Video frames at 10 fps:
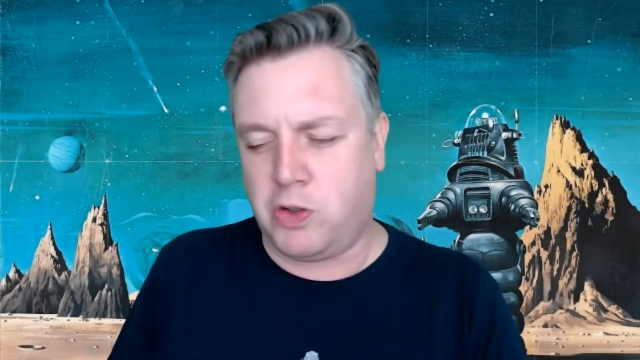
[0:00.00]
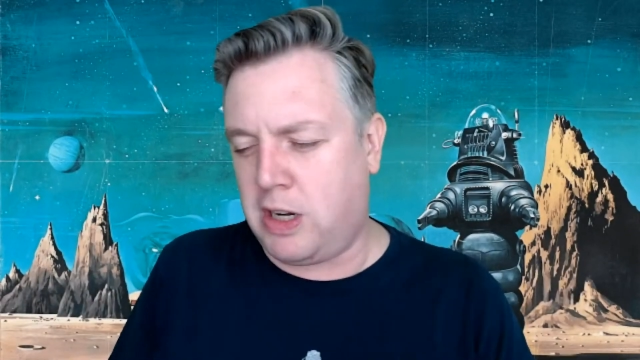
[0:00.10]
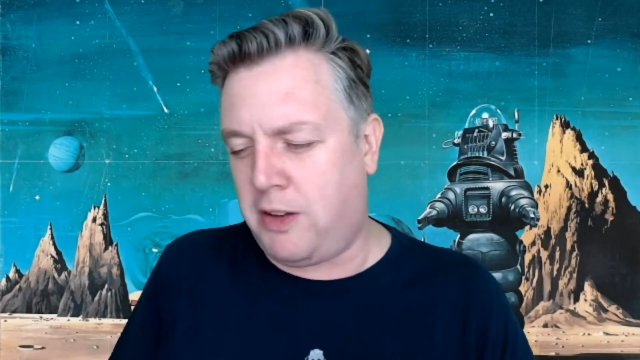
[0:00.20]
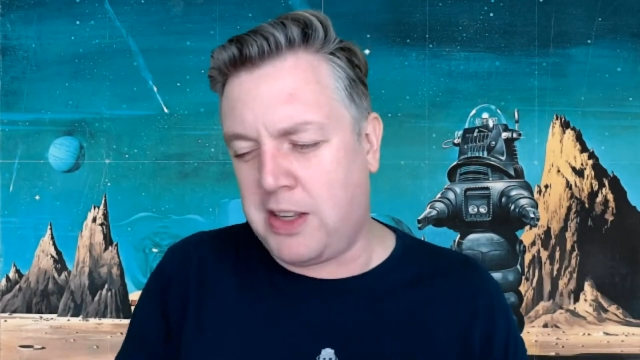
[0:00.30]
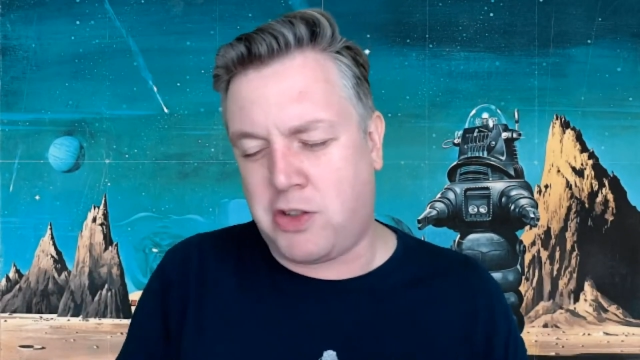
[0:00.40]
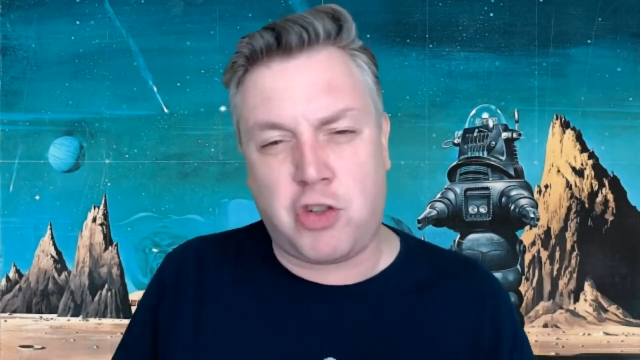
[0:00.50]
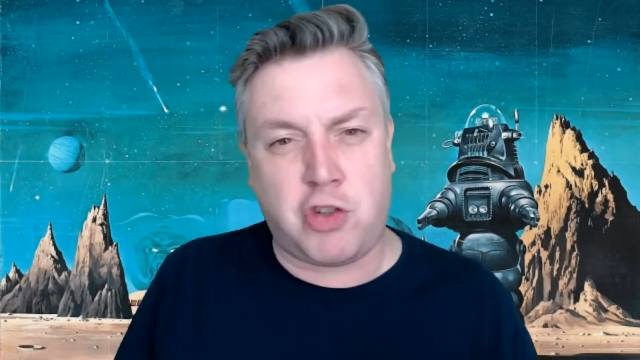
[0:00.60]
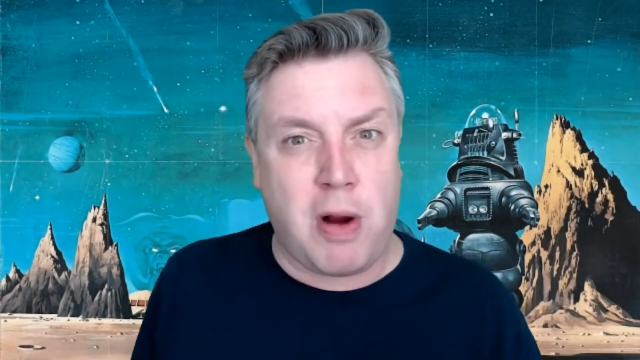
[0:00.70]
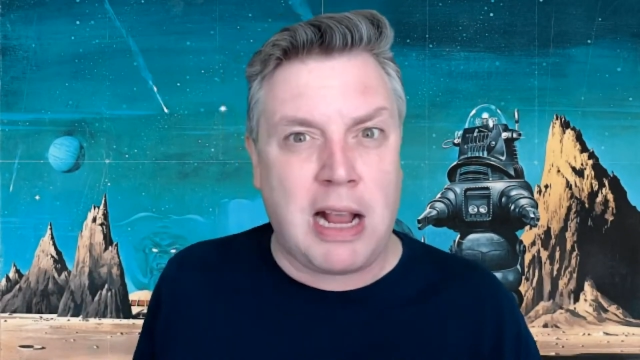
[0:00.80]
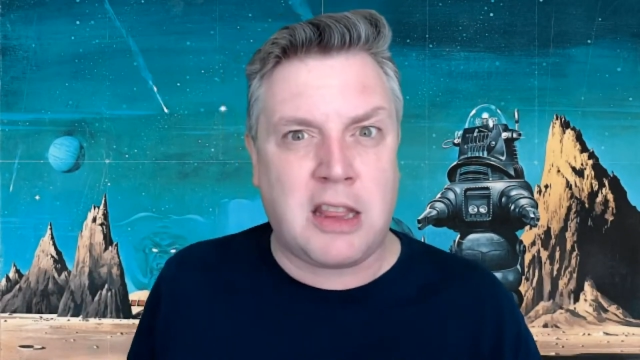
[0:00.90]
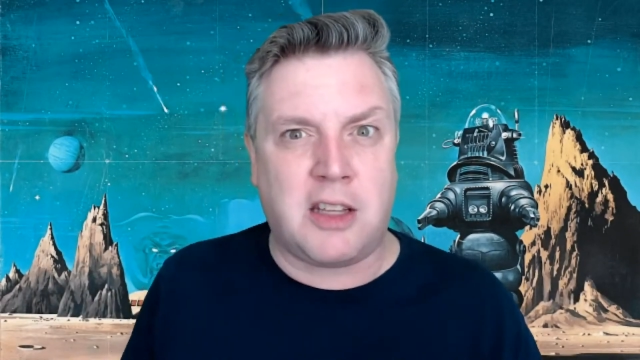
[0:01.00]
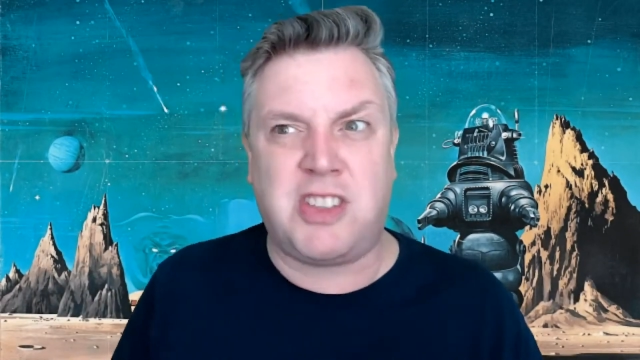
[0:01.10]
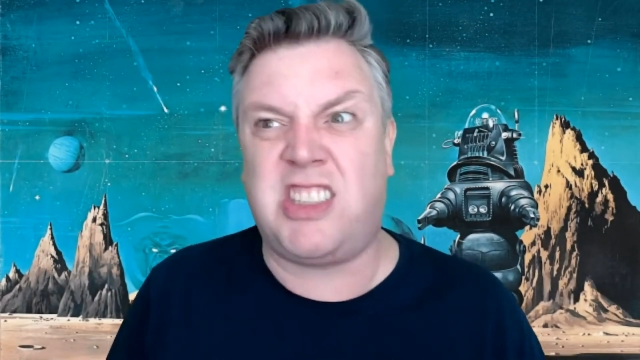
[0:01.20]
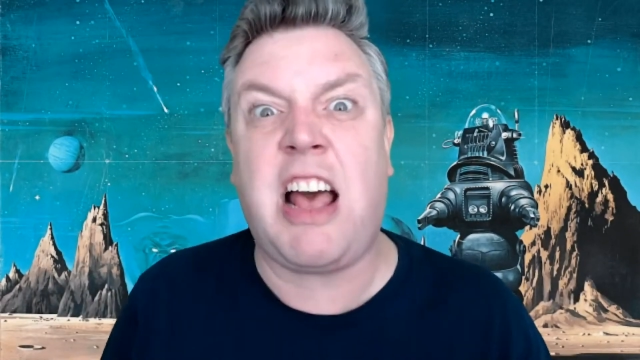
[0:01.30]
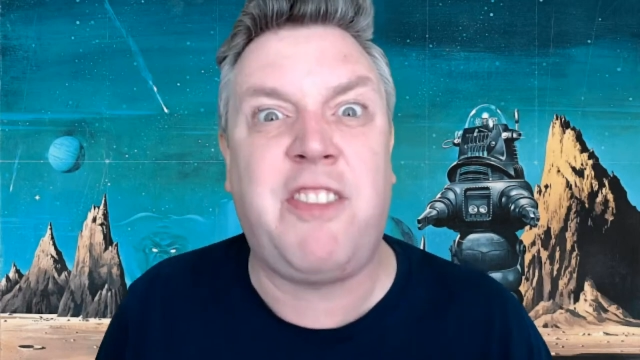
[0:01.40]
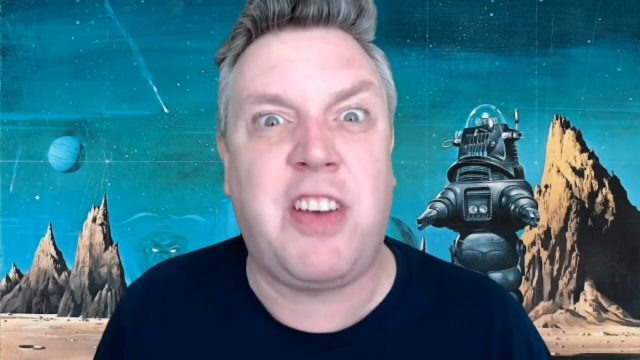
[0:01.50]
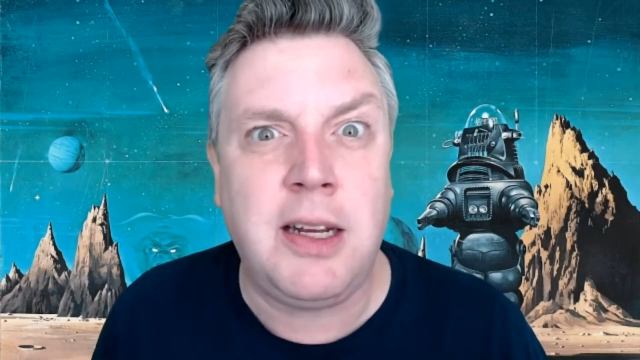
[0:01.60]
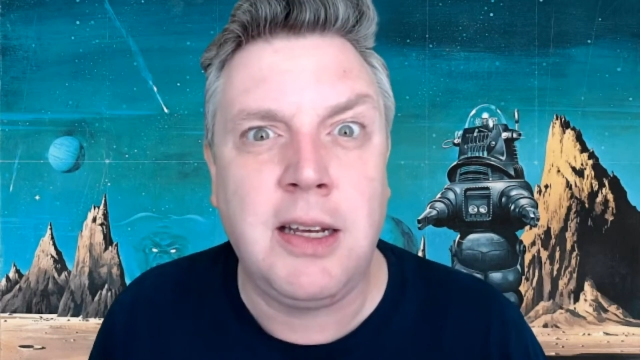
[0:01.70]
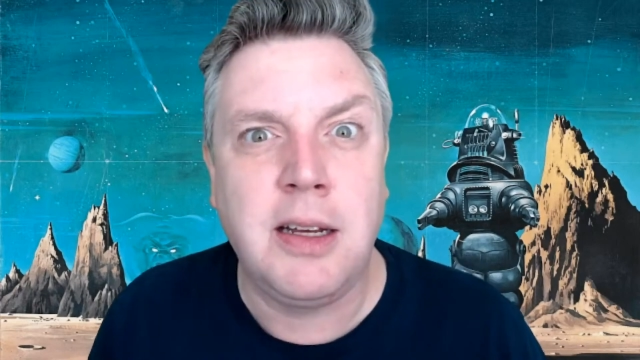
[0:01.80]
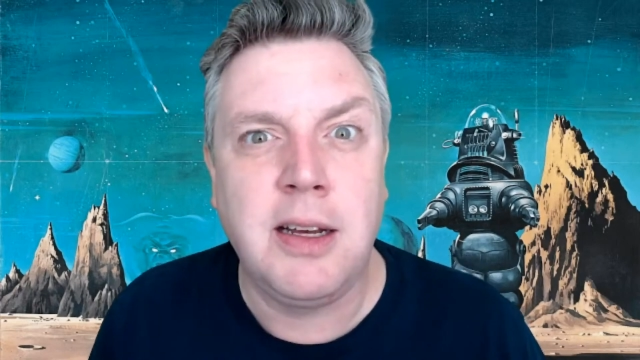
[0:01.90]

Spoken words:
And if he has a strength of 7,